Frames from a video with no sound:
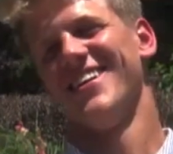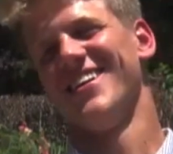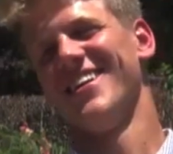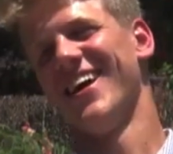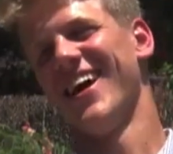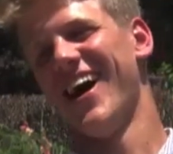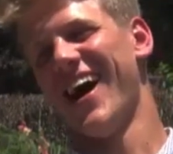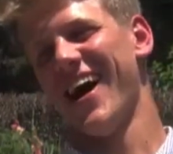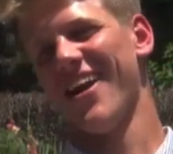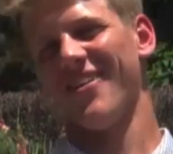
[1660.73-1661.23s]

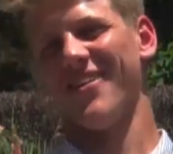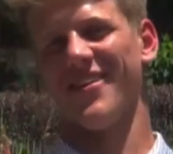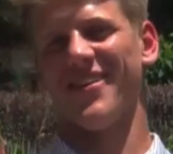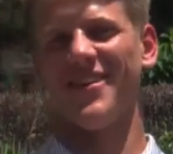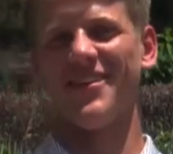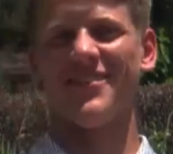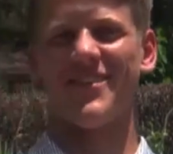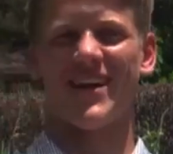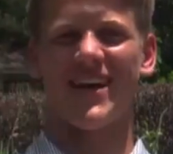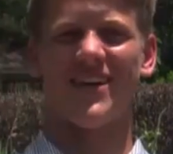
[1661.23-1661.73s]
No, I don't
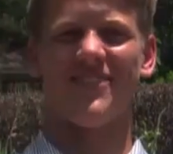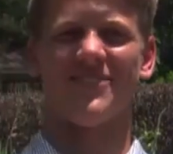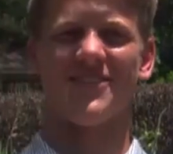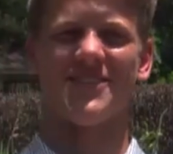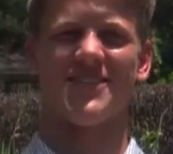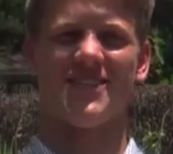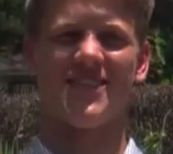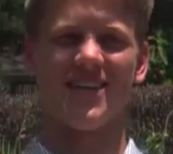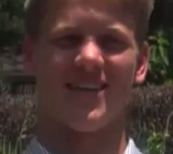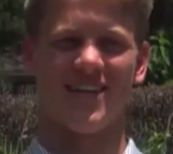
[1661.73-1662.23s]
know if I have
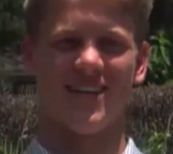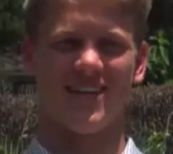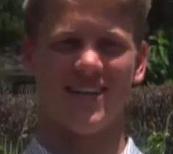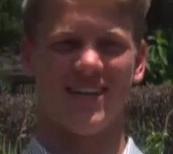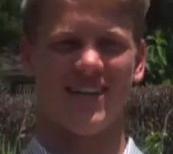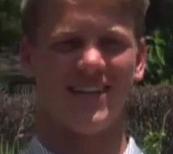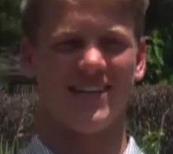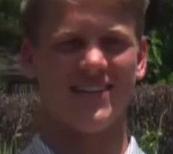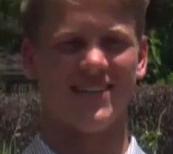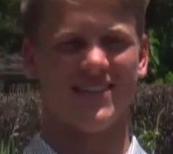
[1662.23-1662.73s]
a
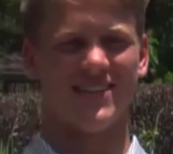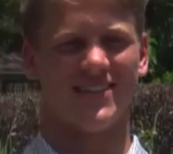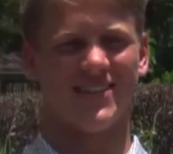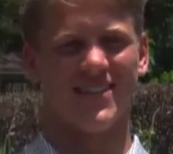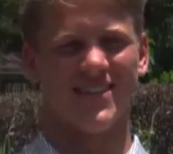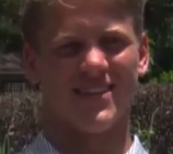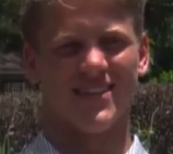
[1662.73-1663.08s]
hidden.